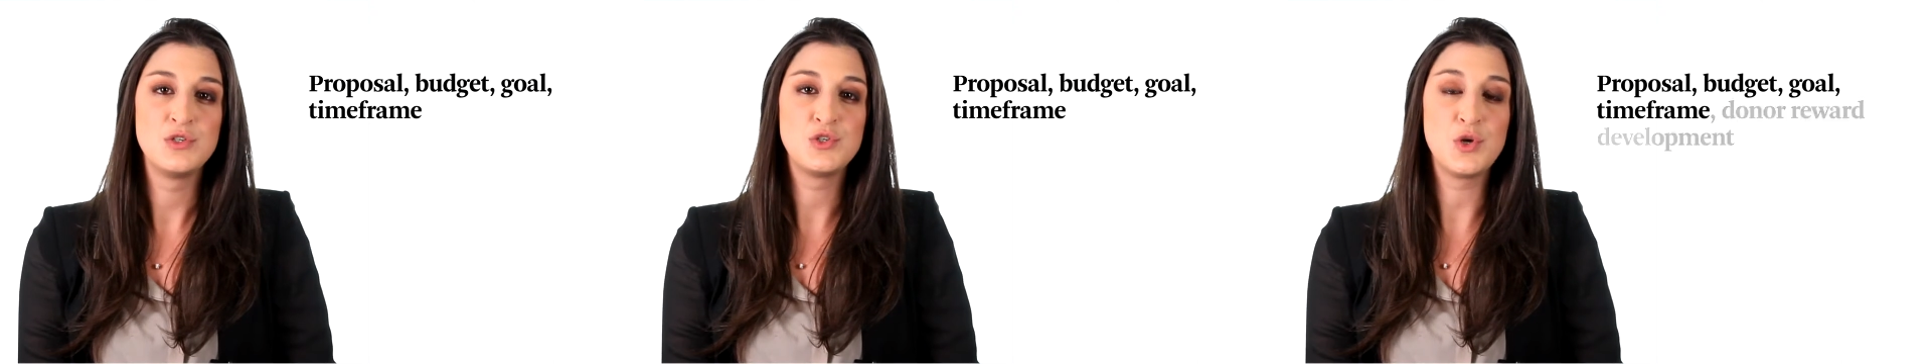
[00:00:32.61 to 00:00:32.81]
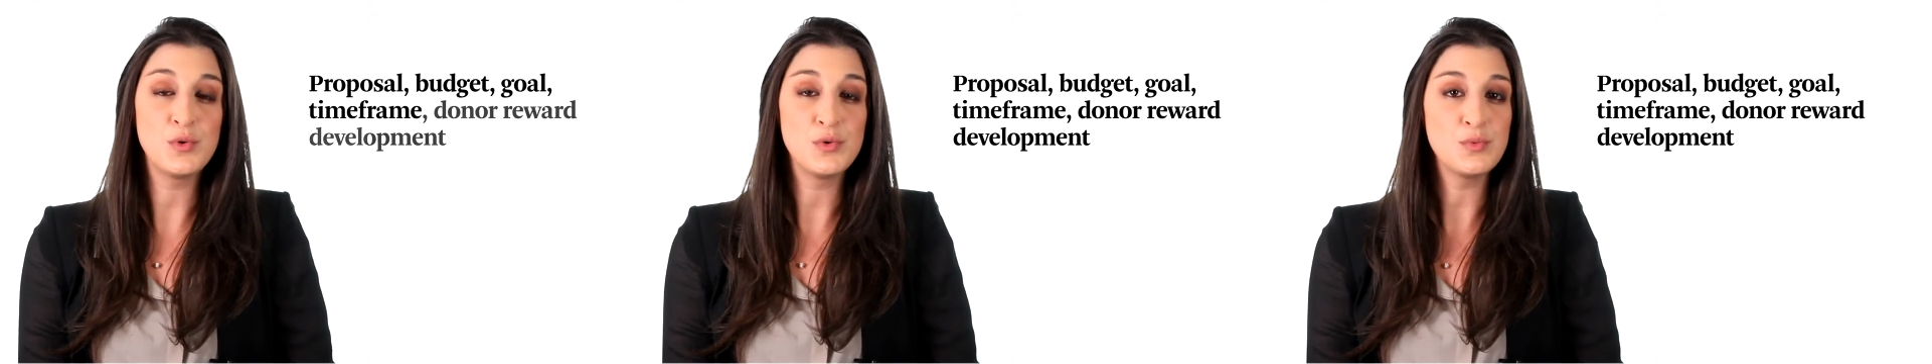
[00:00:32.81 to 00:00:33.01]

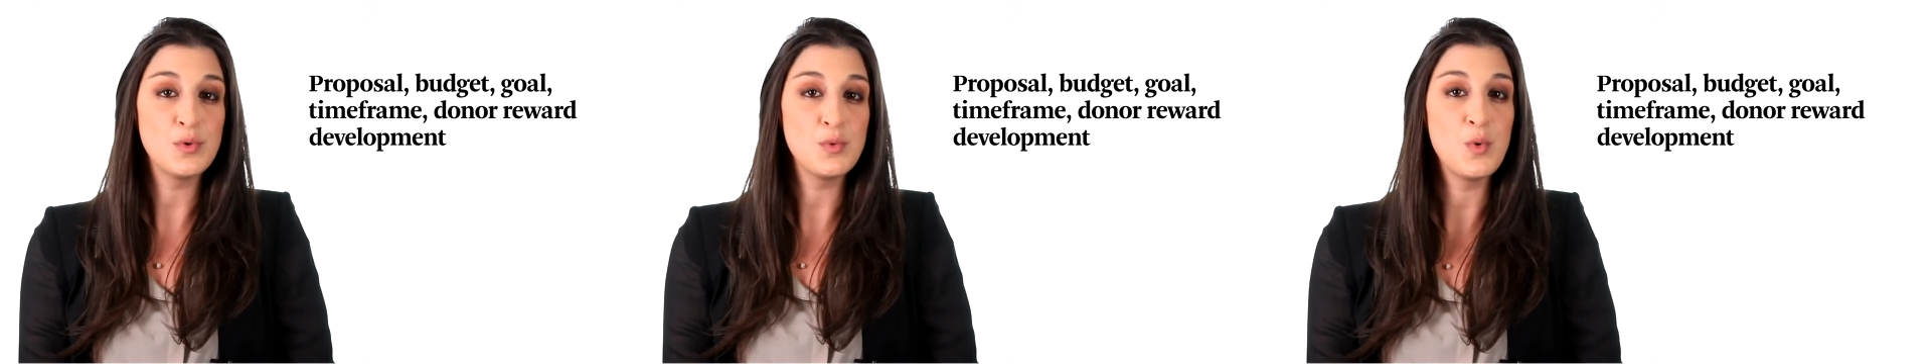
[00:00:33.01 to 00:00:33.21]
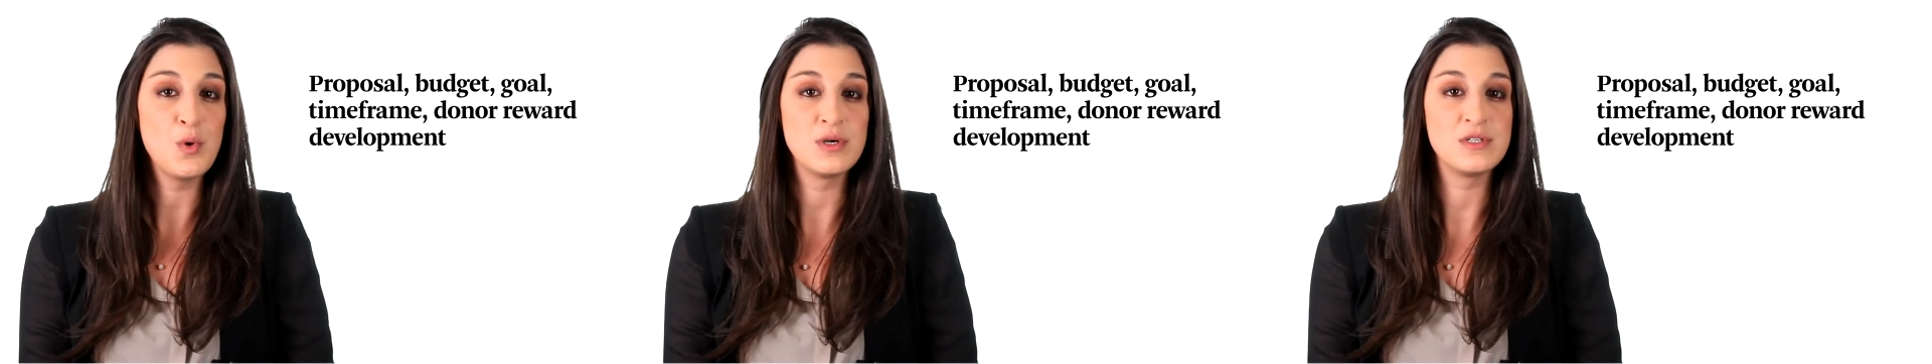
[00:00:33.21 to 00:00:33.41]
donor
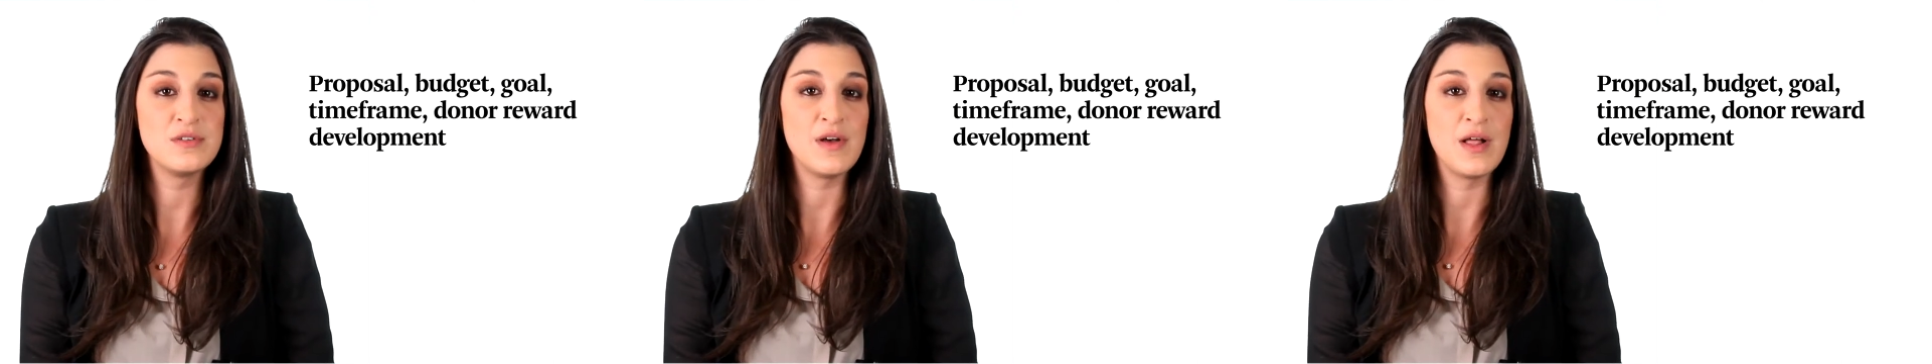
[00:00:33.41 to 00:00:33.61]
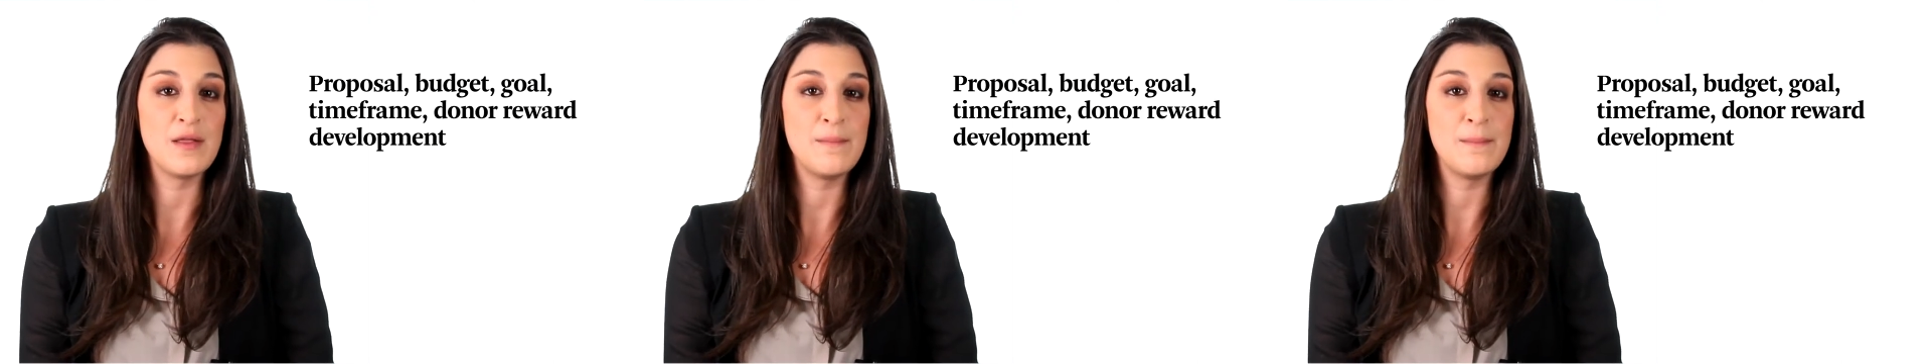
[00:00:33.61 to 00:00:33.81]
reward
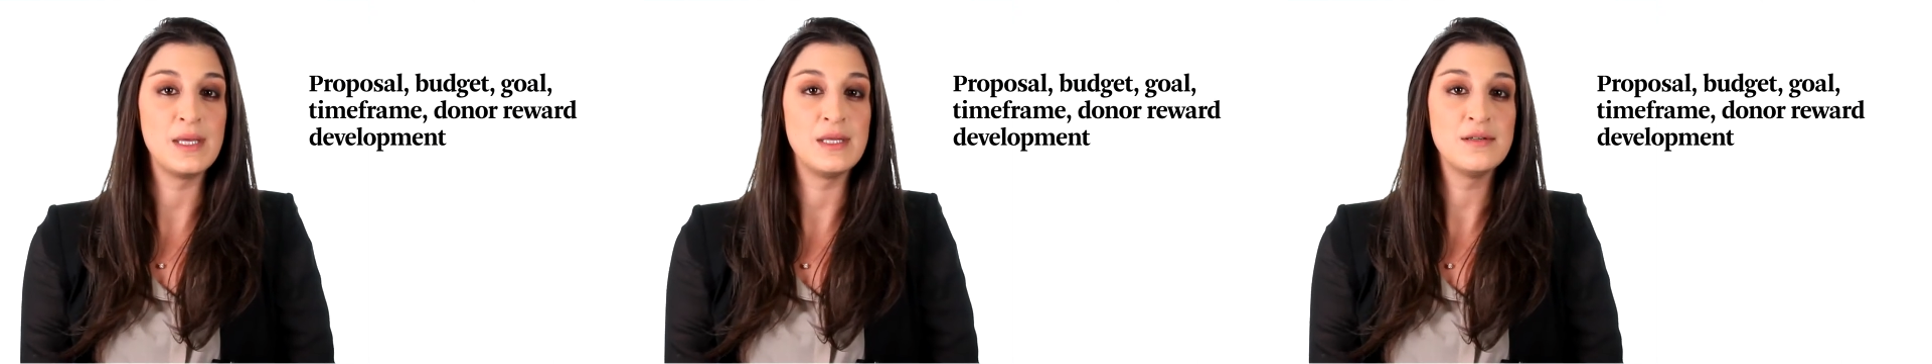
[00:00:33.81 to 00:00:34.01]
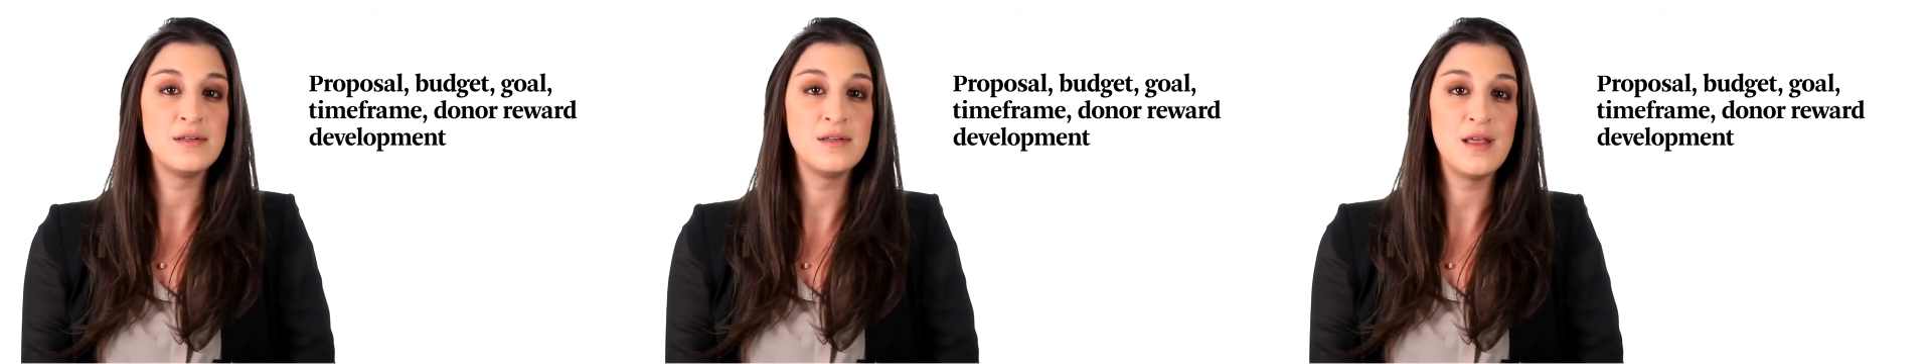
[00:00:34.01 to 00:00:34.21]

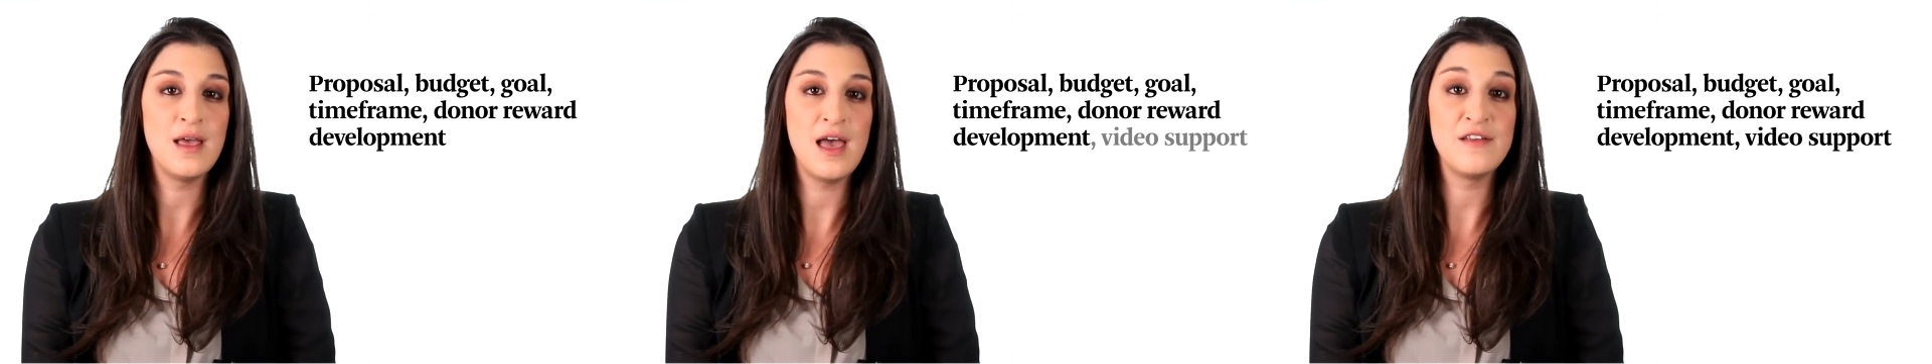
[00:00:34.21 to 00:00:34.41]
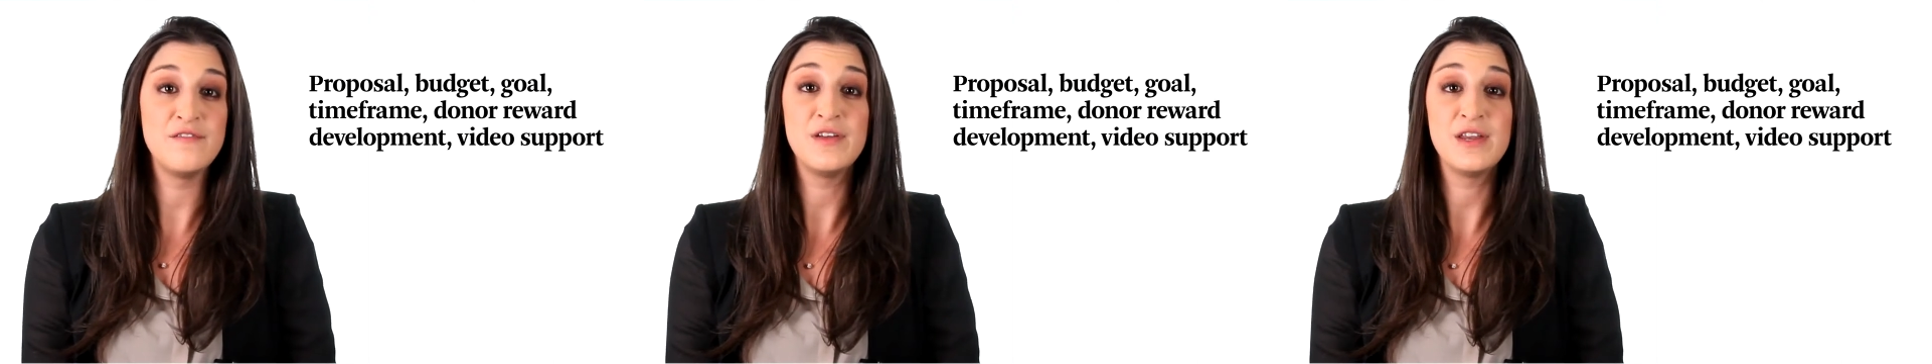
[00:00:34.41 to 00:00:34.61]
development,
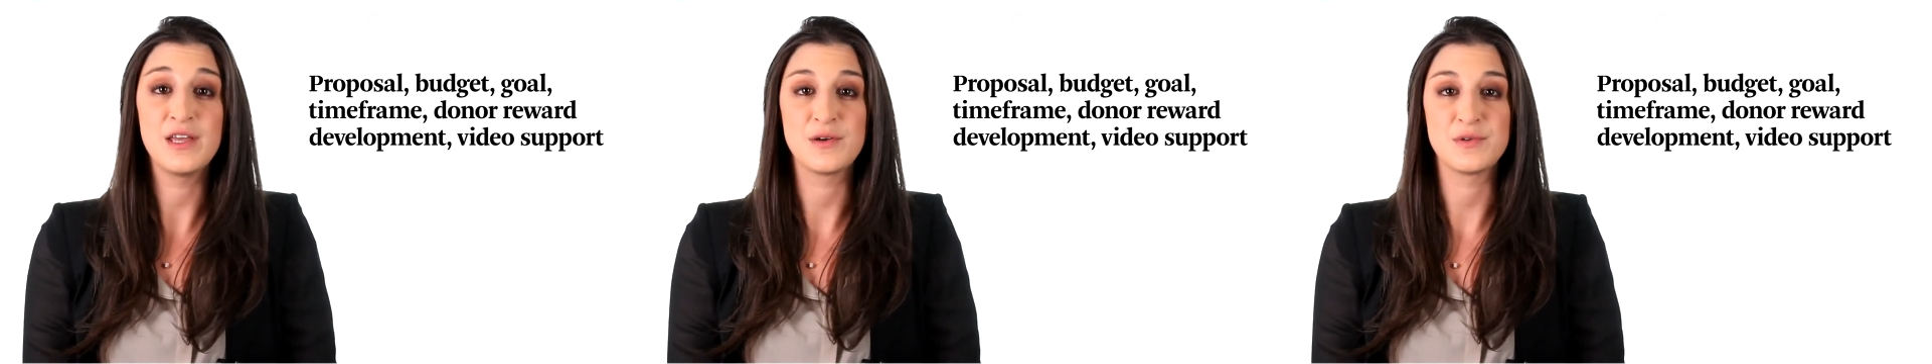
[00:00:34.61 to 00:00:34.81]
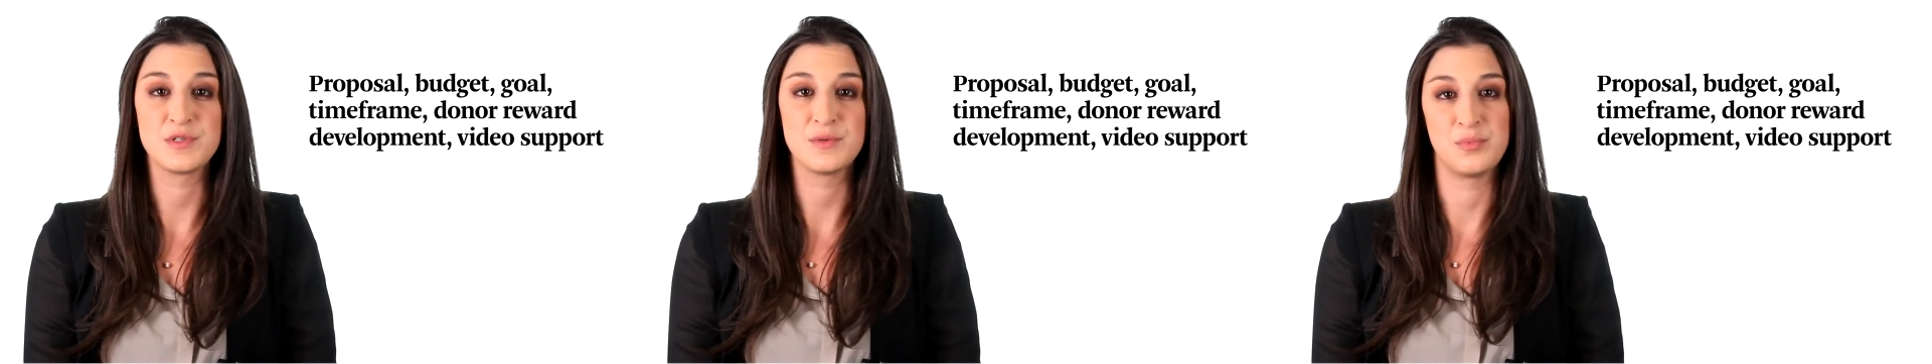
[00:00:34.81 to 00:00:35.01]
and
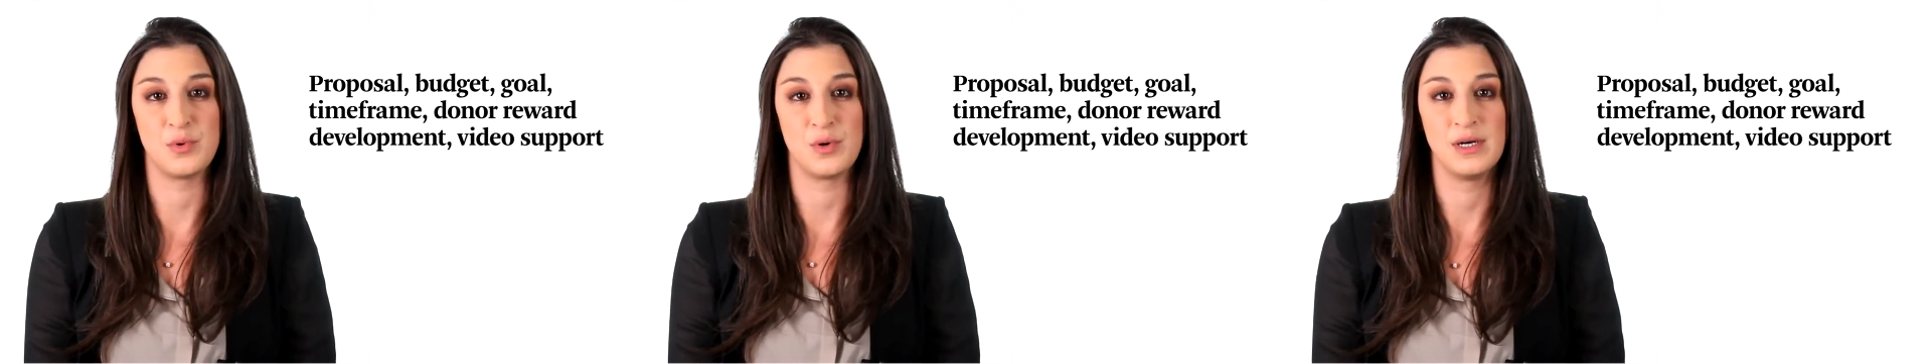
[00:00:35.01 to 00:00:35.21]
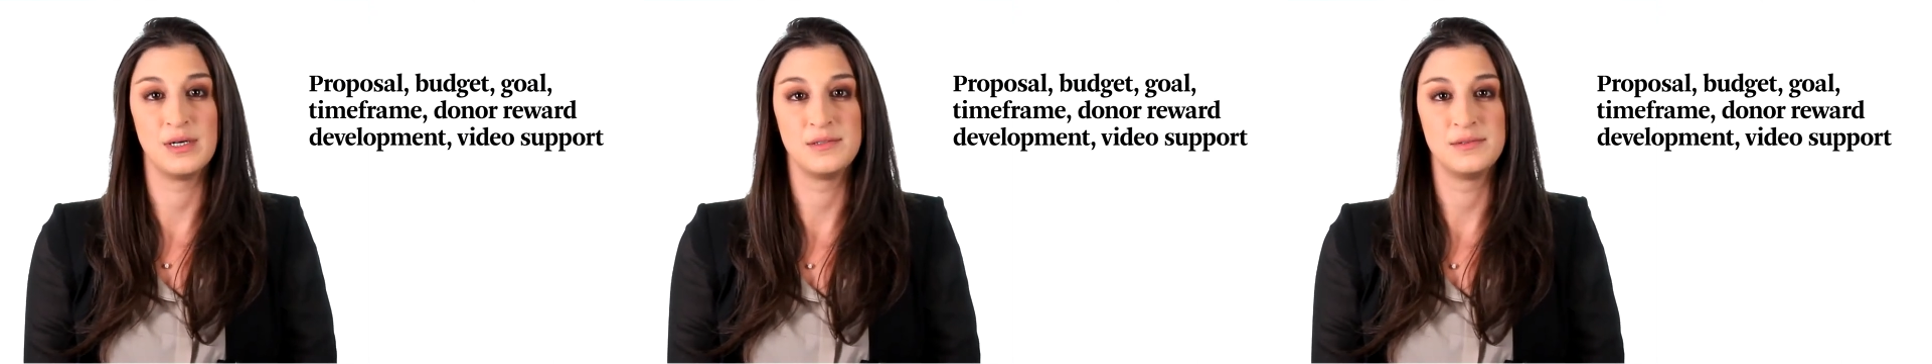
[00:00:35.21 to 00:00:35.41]
video support.